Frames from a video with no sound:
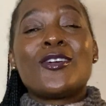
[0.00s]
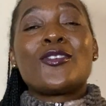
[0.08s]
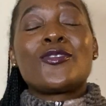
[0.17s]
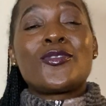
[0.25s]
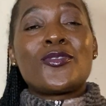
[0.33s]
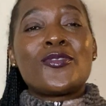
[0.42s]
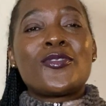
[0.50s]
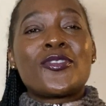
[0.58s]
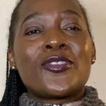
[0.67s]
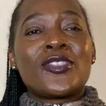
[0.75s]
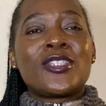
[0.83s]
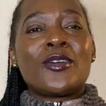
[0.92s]
through
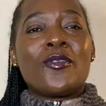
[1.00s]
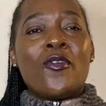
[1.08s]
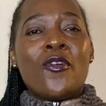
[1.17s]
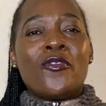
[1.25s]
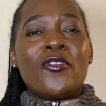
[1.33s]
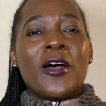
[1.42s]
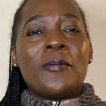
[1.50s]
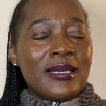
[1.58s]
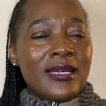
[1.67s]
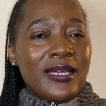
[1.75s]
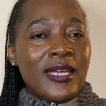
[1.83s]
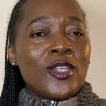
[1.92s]
crossing over,
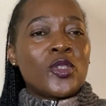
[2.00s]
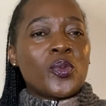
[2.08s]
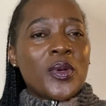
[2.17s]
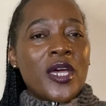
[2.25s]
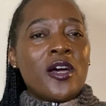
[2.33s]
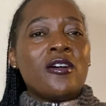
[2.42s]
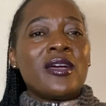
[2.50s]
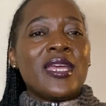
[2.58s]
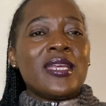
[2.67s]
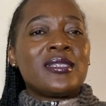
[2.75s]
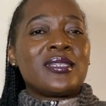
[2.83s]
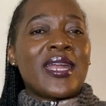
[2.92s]
as well
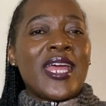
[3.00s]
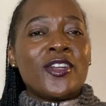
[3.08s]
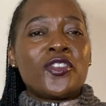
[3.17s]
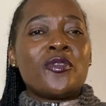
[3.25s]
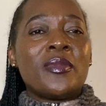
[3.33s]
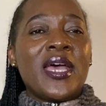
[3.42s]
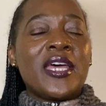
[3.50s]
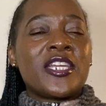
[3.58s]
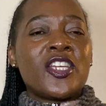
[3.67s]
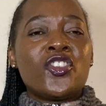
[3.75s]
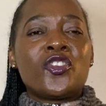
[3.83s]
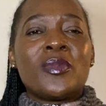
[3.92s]
as random
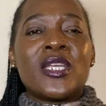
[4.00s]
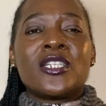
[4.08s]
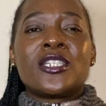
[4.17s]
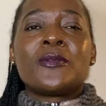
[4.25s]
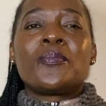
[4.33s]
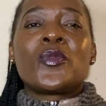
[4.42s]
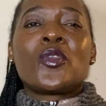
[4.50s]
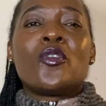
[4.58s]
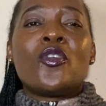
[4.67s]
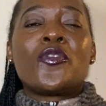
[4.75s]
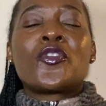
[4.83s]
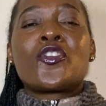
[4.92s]
arrangement
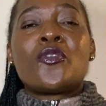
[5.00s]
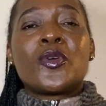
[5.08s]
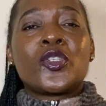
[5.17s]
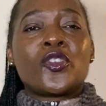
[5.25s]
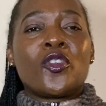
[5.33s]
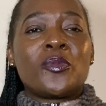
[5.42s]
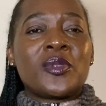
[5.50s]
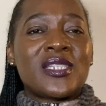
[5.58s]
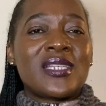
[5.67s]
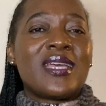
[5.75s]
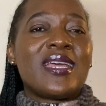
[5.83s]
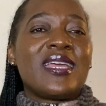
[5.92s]
of chromosomes
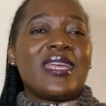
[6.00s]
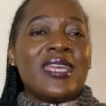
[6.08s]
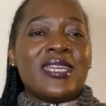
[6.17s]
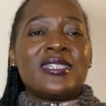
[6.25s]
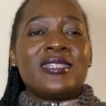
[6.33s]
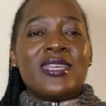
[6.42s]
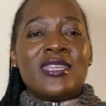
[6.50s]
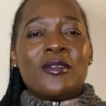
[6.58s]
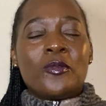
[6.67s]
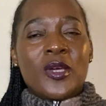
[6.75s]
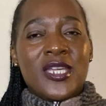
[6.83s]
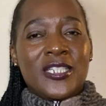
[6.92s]
at the
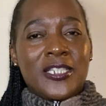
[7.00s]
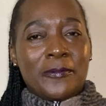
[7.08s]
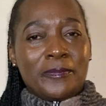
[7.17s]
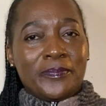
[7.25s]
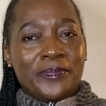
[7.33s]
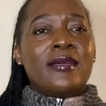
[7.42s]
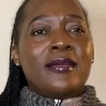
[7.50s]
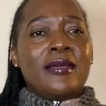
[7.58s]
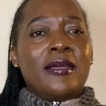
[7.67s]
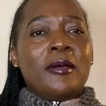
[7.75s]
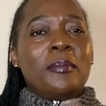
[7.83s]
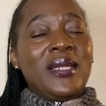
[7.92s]
equator.
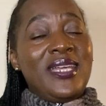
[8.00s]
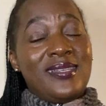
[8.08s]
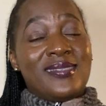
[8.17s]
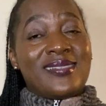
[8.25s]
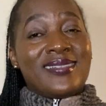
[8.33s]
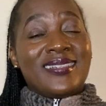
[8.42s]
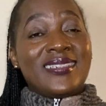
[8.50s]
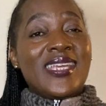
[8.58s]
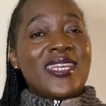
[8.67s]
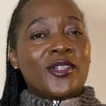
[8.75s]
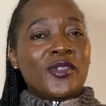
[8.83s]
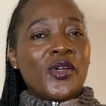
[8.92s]
Please
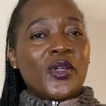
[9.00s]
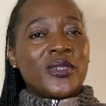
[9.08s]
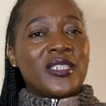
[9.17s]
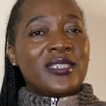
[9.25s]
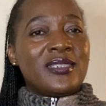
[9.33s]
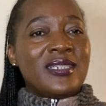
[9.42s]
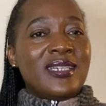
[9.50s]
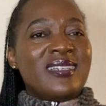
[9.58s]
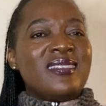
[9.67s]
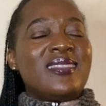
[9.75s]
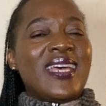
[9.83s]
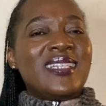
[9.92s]
take note
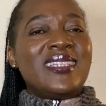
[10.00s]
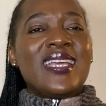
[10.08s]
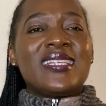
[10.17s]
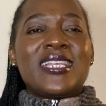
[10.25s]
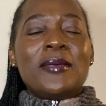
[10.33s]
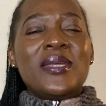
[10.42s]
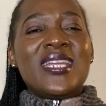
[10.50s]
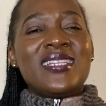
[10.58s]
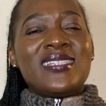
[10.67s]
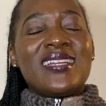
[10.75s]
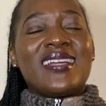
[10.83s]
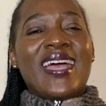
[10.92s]
that the
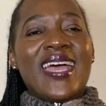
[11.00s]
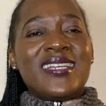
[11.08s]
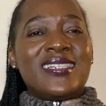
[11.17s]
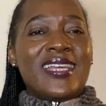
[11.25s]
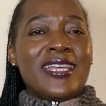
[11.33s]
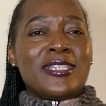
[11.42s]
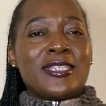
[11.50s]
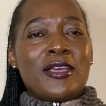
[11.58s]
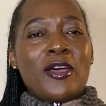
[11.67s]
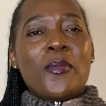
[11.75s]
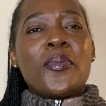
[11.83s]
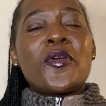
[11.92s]
examination guidelines
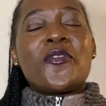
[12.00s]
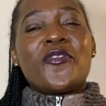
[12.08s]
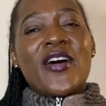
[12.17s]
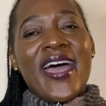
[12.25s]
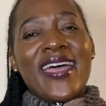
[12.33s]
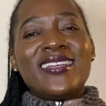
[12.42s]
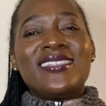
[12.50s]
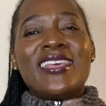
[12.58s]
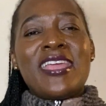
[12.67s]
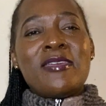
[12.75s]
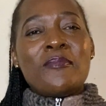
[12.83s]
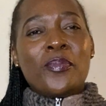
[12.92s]
provide
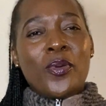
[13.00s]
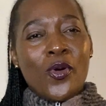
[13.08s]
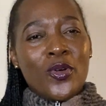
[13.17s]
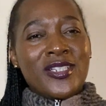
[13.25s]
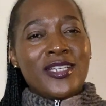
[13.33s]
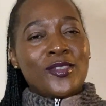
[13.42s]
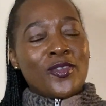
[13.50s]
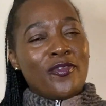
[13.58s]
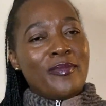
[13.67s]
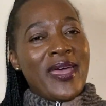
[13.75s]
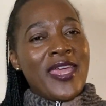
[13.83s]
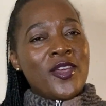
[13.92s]
the importance of
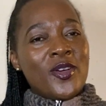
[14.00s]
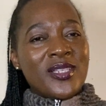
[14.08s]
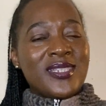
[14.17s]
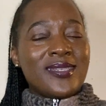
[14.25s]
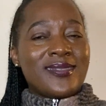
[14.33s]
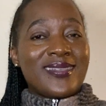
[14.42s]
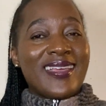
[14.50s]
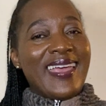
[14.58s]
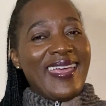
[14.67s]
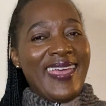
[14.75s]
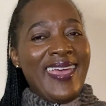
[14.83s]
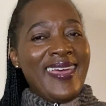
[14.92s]
meiosis,
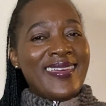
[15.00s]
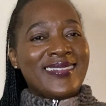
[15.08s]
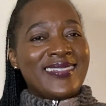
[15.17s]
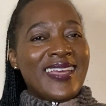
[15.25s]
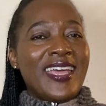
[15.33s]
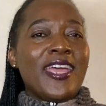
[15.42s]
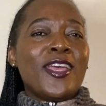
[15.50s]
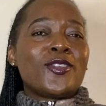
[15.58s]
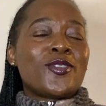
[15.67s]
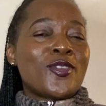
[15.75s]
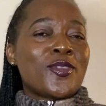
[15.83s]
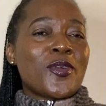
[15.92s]
and as
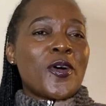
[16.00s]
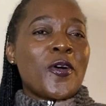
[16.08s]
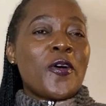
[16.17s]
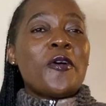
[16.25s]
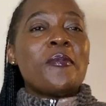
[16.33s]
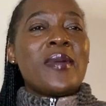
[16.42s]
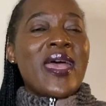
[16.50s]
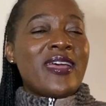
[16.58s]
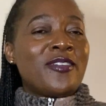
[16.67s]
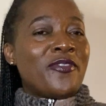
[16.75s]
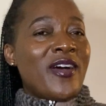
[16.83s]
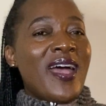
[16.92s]
usual, my
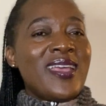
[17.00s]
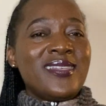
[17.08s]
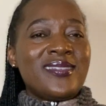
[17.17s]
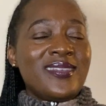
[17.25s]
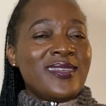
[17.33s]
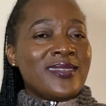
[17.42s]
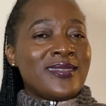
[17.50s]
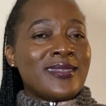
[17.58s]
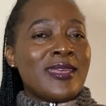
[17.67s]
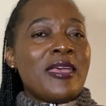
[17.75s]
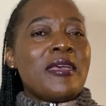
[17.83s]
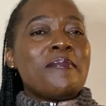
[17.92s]
advice is
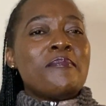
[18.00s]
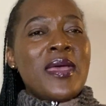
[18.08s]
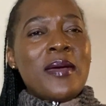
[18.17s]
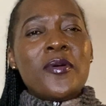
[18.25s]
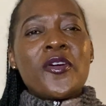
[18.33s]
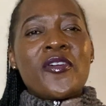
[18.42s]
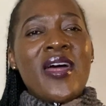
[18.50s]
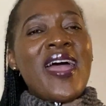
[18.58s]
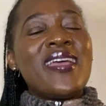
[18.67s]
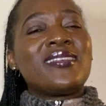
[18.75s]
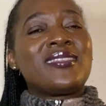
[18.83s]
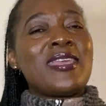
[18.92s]

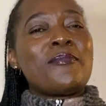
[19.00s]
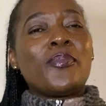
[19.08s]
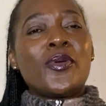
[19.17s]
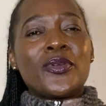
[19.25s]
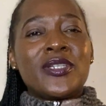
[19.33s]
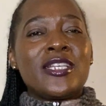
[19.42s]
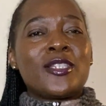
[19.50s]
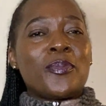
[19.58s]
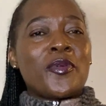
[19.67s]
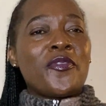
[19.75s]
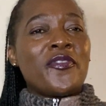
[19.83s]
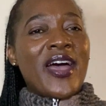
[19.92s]
memorize the importance
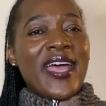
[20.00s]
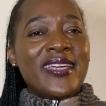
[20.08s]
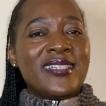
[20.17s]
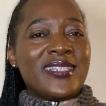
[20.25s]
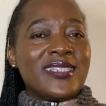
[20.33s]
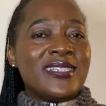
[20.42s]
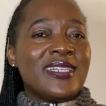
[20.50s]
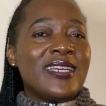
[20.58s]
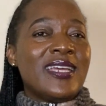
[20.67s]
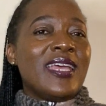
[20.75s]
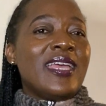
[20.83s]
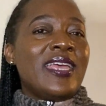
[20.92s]
provided
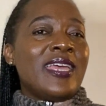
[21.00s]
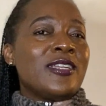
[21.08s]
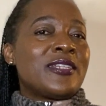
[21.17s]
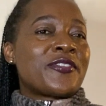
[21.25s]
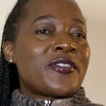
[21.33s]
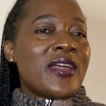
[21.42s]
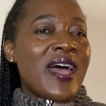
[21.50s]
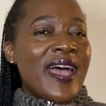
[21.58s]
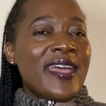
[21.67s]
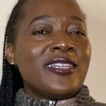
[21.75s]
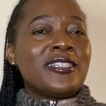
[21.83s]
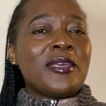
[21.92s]
and
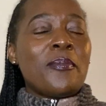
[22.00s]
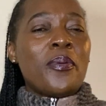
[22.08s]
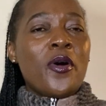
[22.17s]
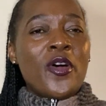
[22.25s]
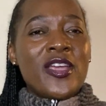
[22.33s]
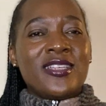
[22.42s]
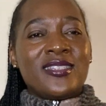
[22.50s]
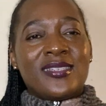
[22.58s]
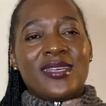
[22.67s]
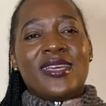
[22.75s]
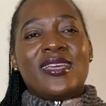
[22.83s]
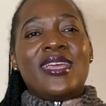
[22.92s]
write the points
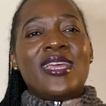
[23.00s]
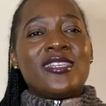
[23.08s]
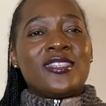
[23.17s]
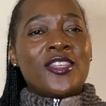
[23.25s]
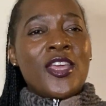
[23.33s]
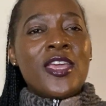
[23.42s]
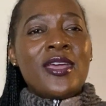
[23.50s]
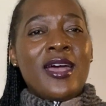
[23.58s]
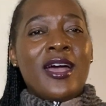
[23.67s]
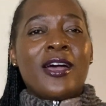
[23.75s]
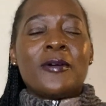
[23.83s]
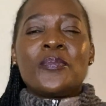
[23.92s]
as they
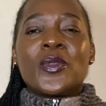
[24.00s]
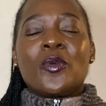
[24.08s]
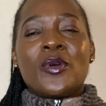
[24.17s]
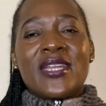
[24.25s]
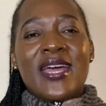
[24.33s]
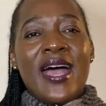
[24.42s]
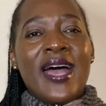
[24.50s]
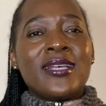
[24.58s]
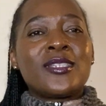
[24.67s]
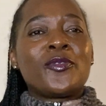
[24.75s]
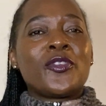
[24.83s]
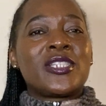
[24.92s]
are when
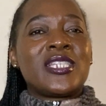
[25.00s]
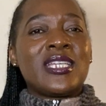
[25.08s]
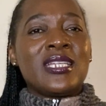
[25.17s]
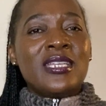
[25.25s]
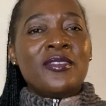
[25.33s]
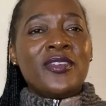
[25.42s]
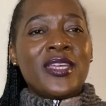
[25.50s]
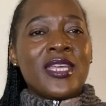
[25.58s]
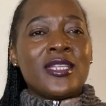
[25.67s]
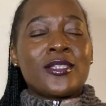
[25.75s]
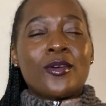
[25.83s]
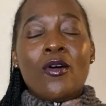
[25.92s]
asked for
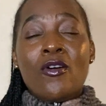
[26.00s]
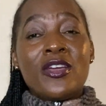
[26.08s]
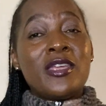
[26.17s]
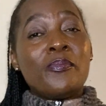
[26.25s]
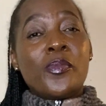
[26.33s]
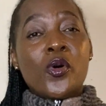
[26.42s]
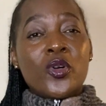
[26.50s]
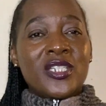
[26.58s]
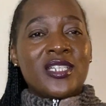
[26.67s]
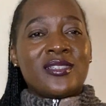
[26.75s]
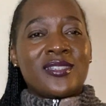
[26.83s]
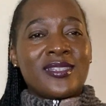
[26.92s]
significance or
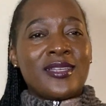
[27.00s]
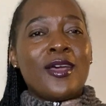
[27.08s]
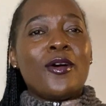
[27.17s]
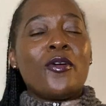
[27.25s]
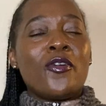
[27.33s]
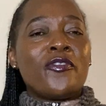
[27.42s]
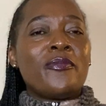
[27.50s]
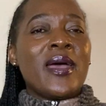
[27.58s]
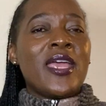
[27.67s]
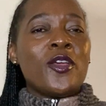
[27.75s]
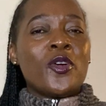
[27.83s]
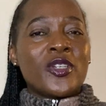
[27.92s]
importance of
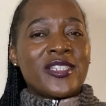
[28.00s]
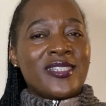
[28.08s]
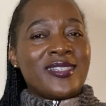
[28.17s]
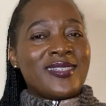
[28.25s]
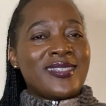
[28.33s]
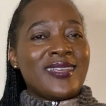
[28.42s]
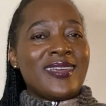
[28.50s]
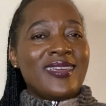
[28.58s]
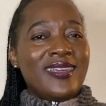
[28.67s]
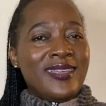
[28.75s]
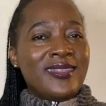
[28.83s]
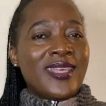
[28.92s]
meiosis
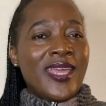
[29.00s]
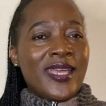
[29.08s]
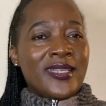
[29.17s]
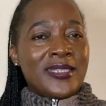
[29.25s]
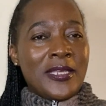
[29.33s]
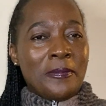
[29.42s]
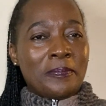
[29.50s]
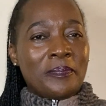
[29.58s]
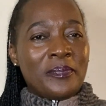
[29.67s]
in the exam.